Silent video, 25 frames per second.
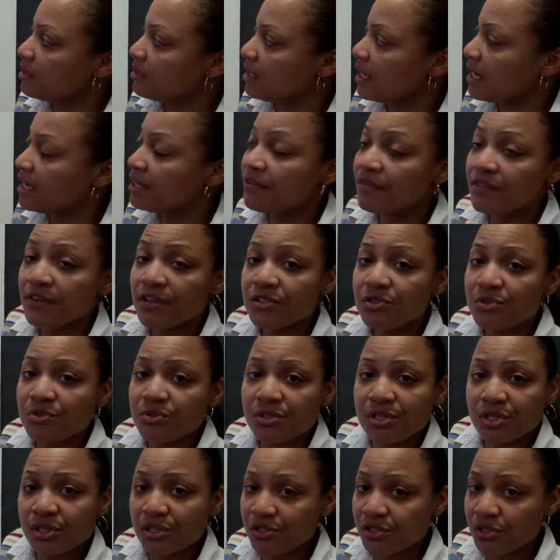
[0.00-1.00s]

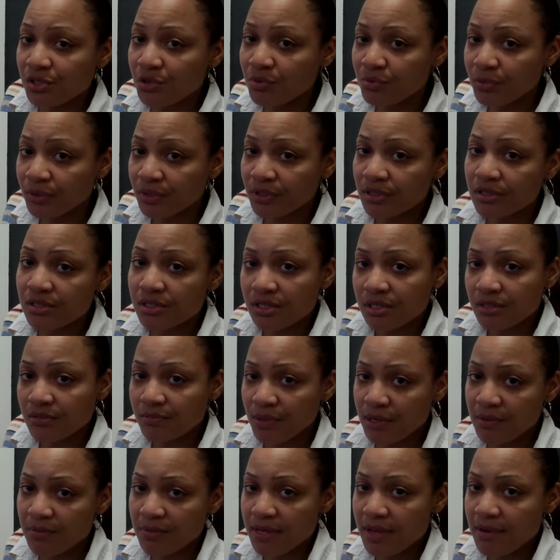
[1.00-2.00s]
individuals, the consumers,
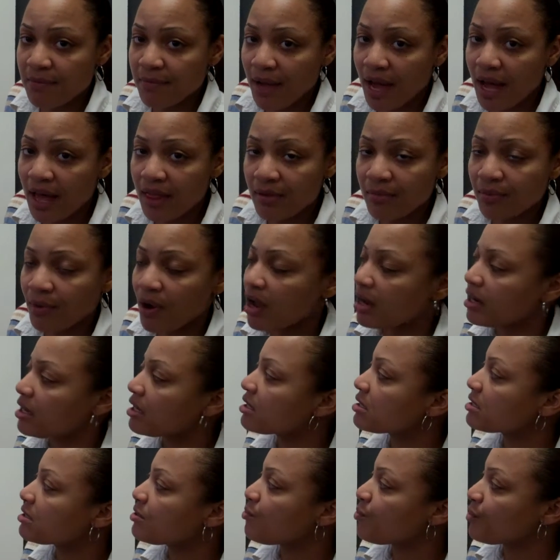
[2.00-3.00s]
people that buy the
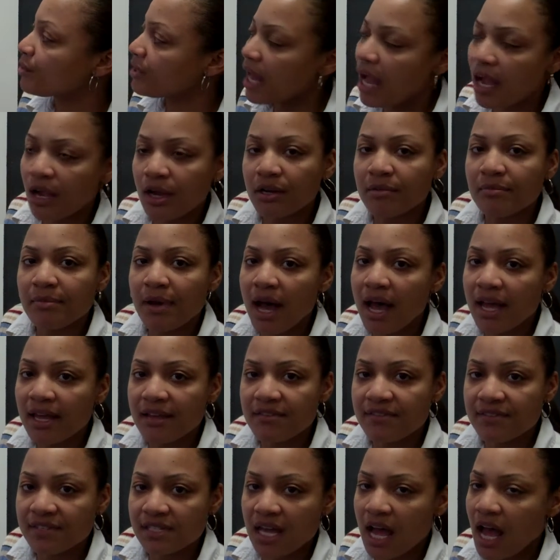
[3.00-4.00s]
products, we're not going to buy it
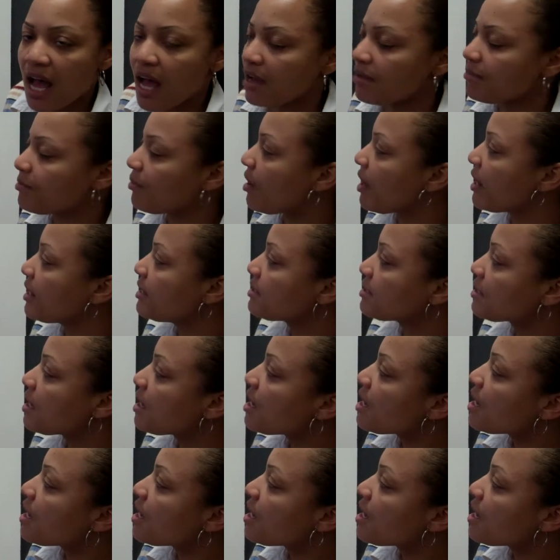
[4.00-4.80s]
if it's a high price.